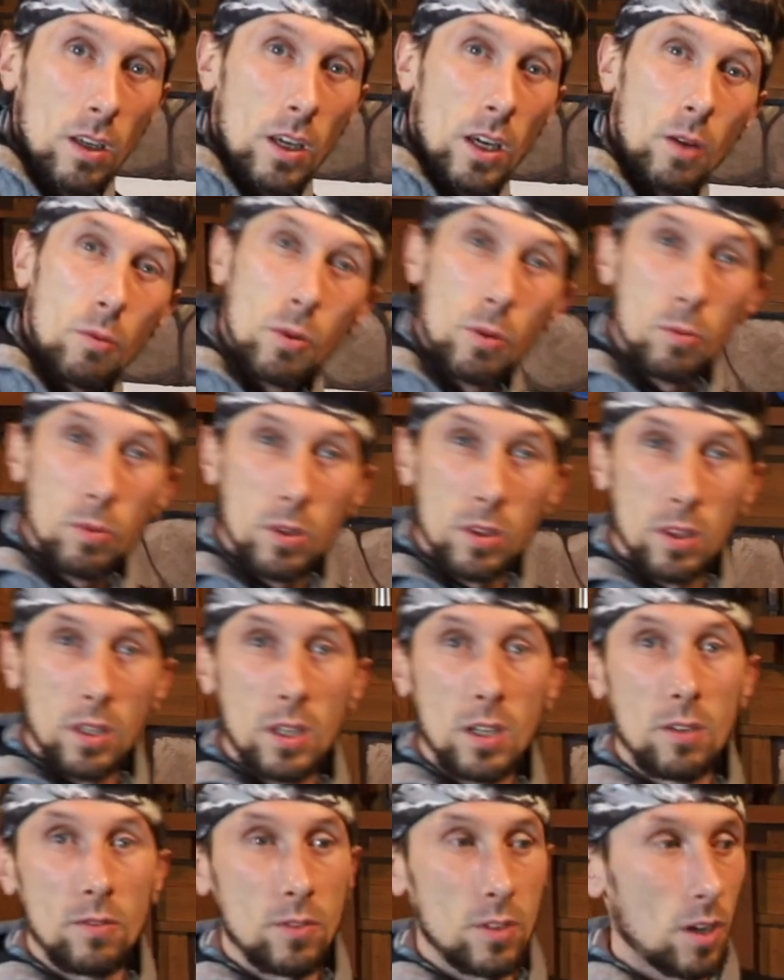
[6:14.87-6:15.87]
And when we
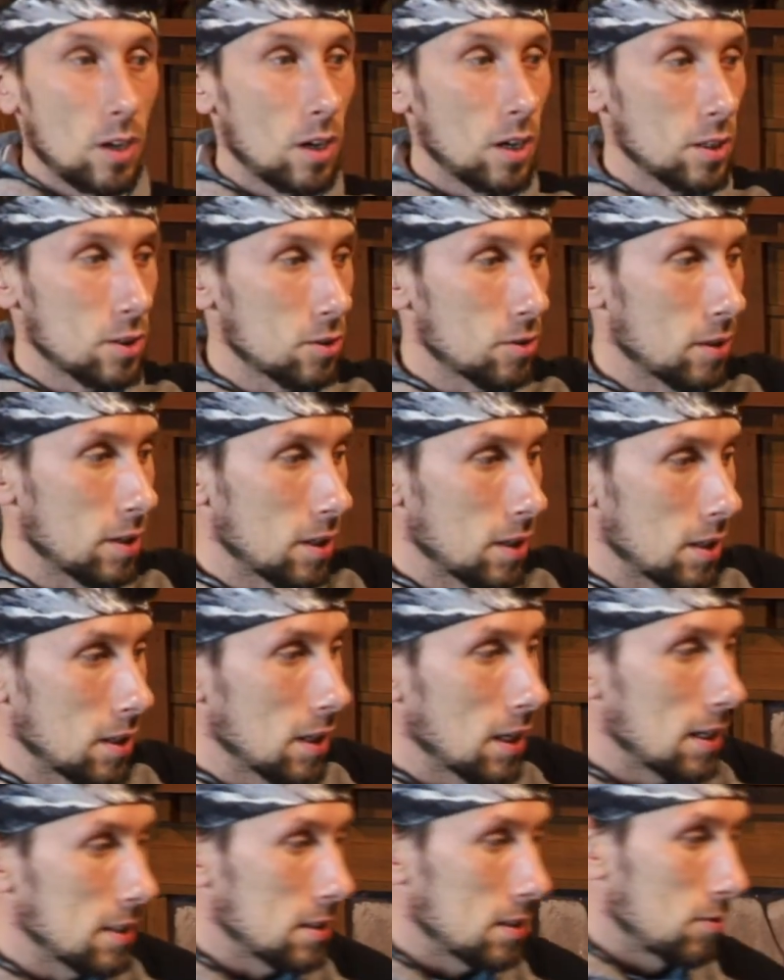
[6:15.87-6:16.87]
think of dog
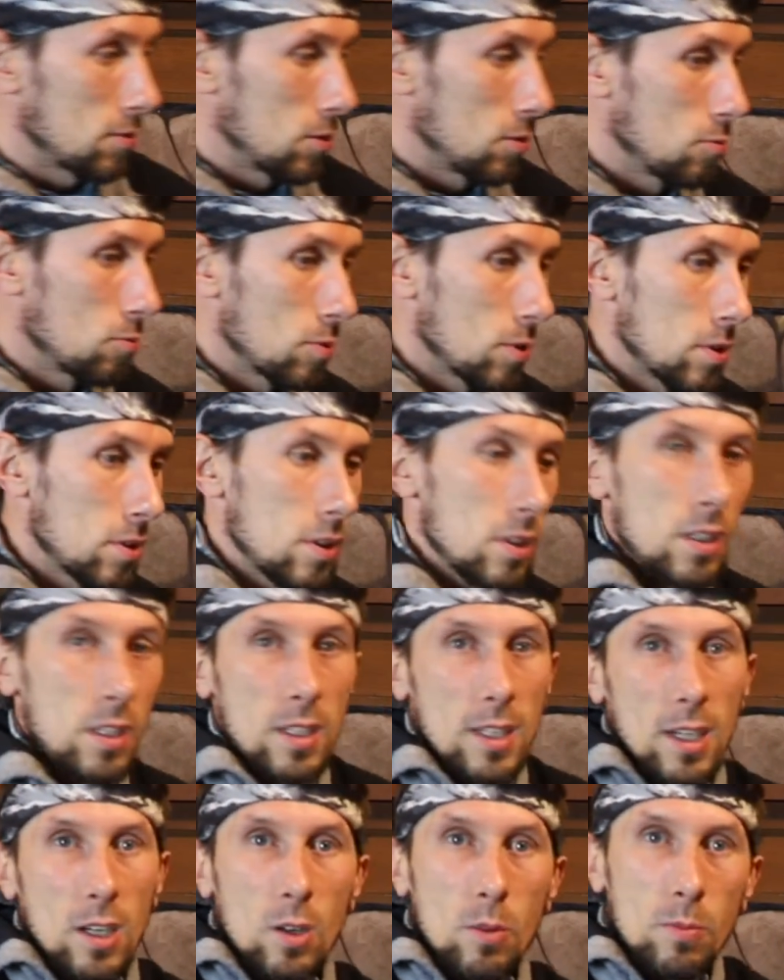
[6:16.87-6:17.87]
training, yes, if you really
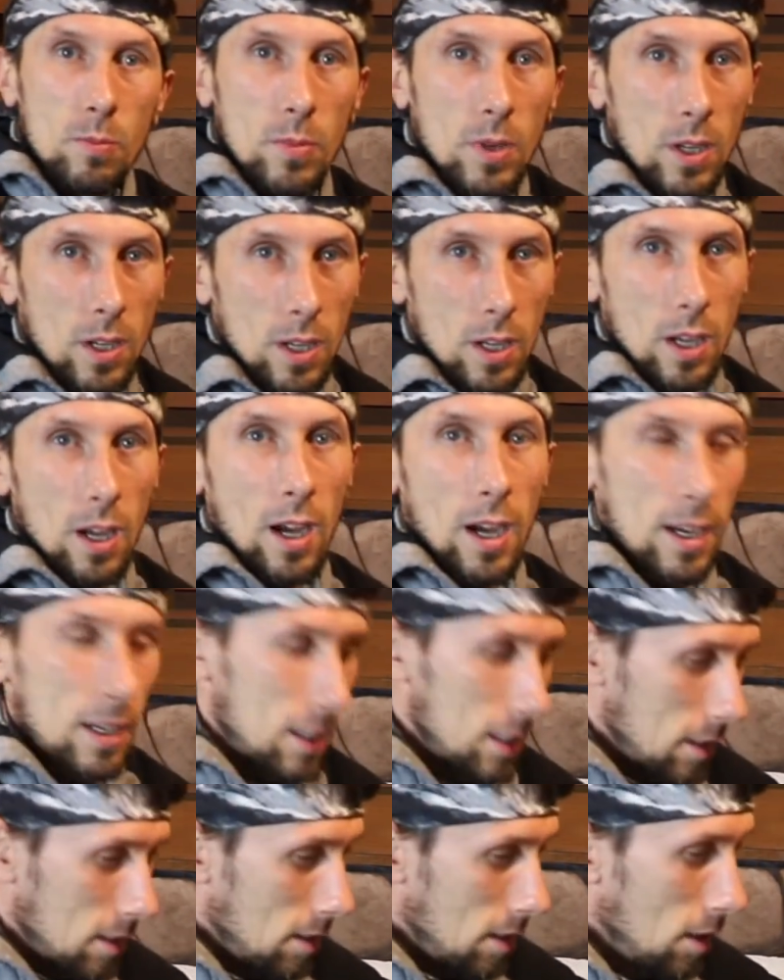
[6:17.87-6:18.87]
need help, I
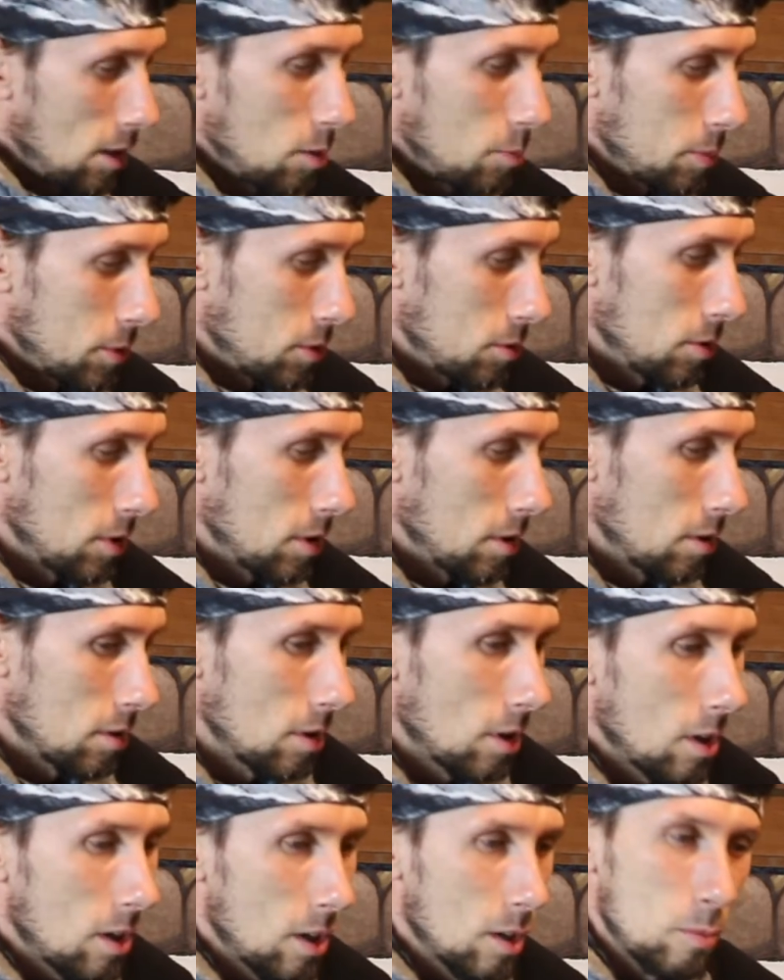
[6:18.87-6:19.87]
can help you train
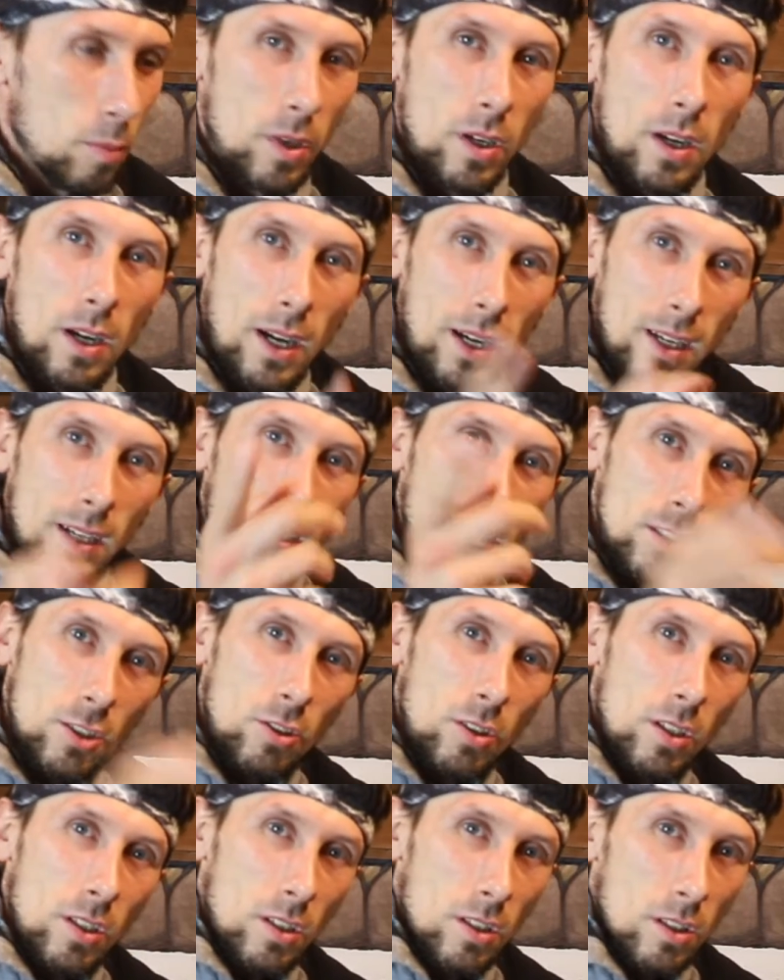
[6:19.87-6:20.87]
your dog, but I got to
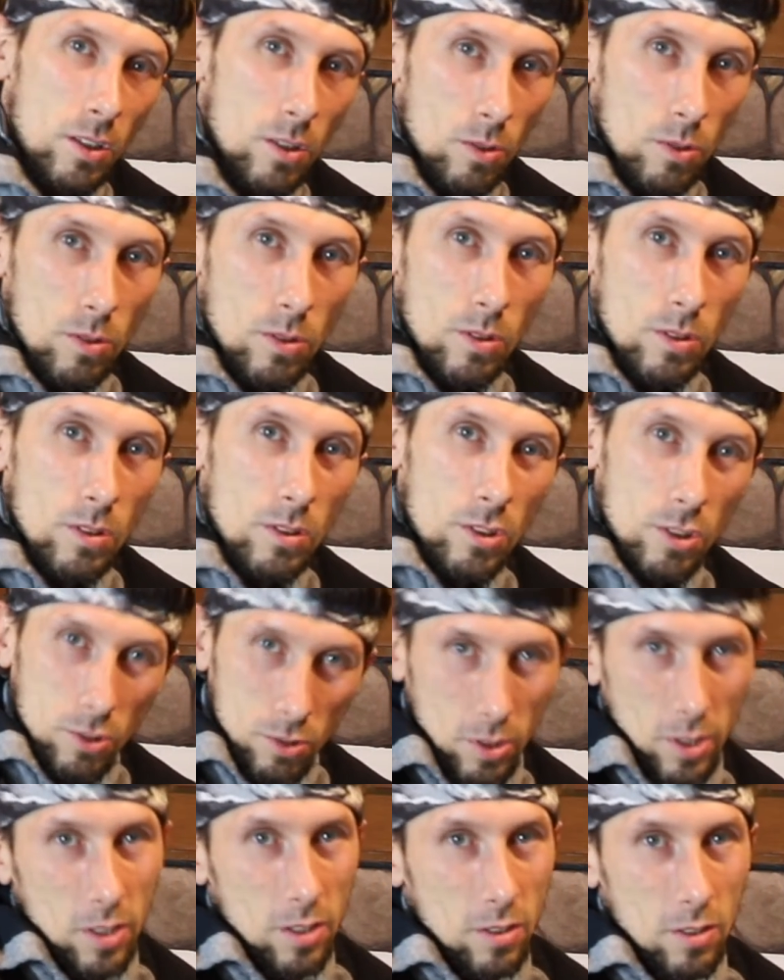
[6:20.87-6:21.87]
train you to
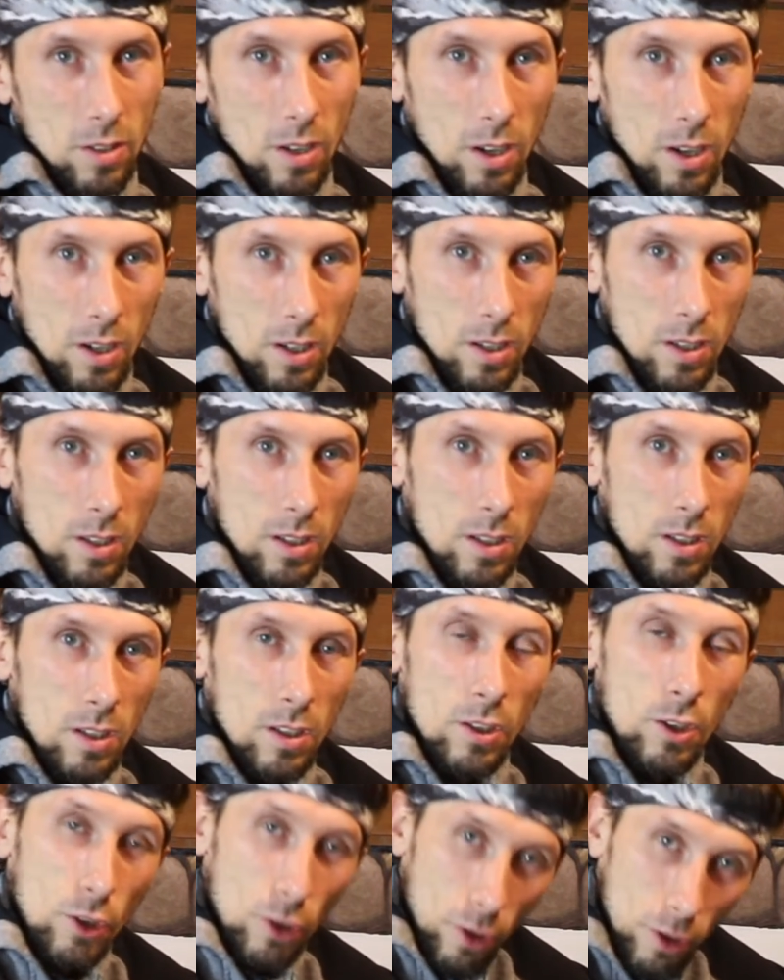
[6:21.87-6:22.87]
train your dog.
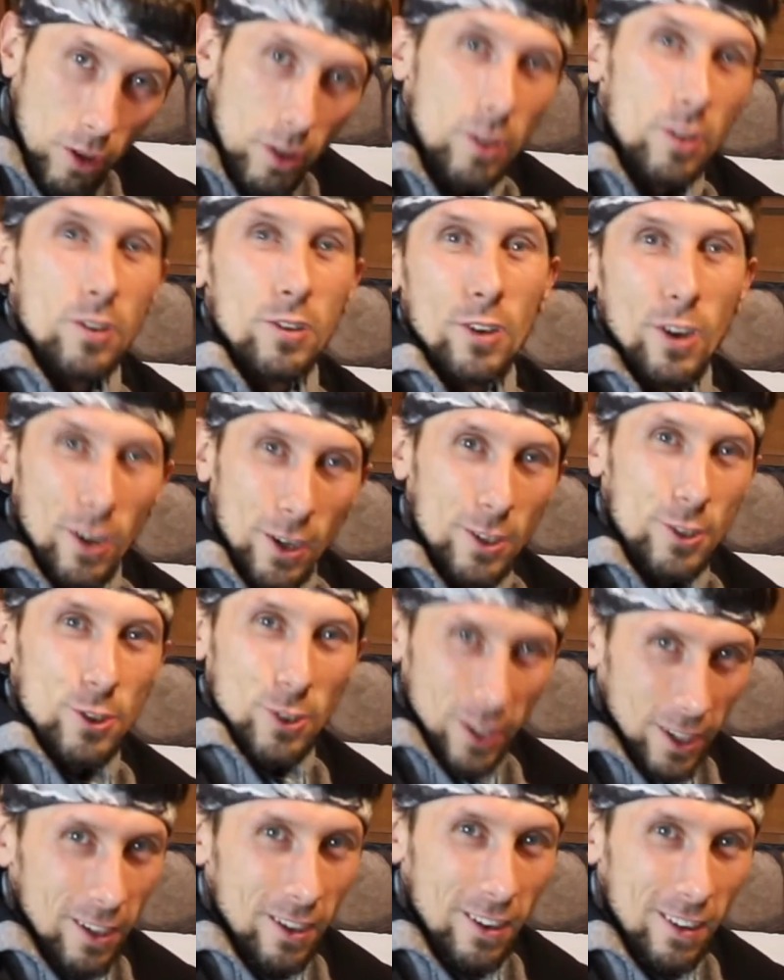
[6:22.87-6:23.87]
You're already a dog
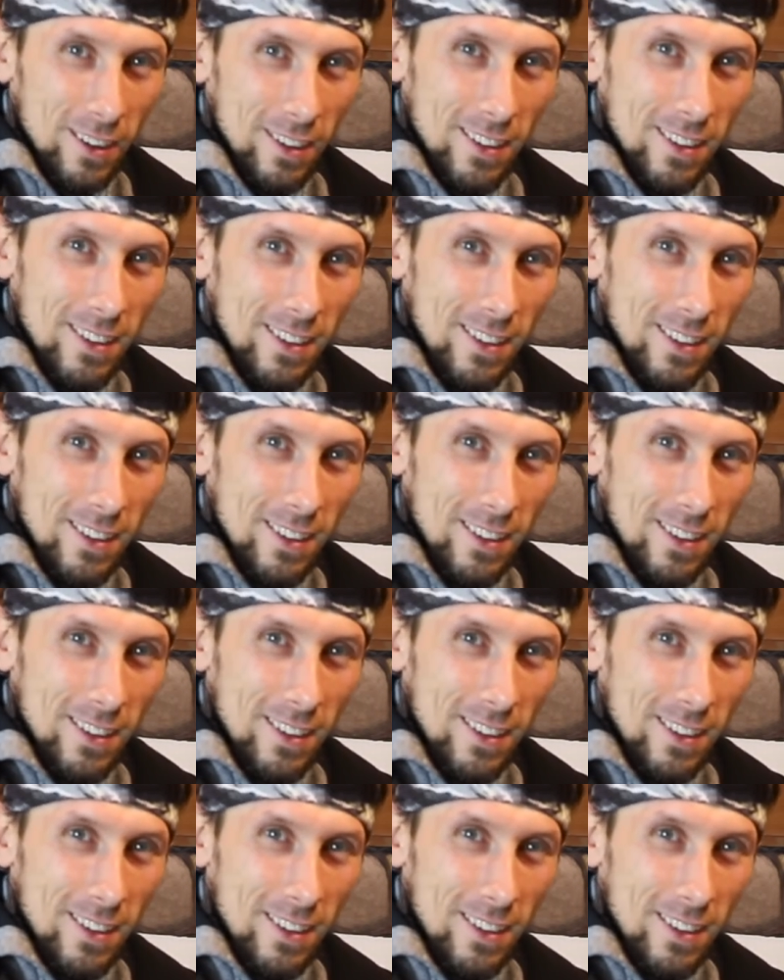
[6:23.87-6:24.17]
trainer.